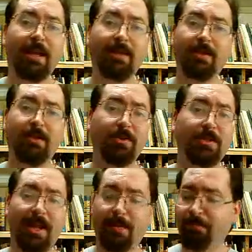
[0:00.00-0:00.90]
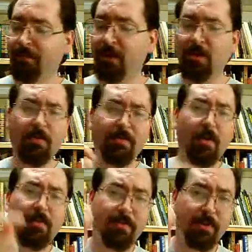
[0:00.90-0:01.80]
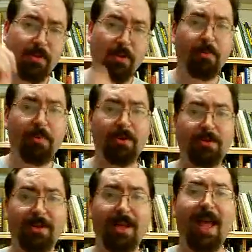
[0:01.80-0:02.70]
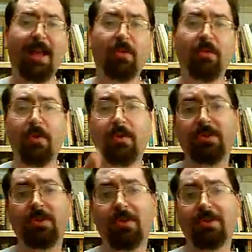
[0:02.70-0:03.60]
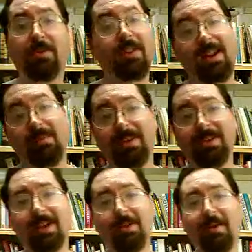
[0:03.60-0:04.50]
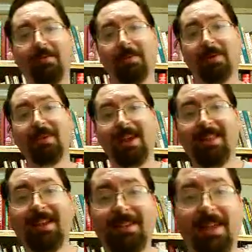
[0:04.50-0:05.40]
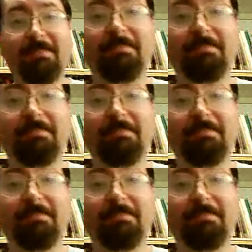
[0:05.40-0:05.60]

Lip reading: is in your state, you vote for your person. Your vote is yours. Don't let anybody take it away from you. Thanks a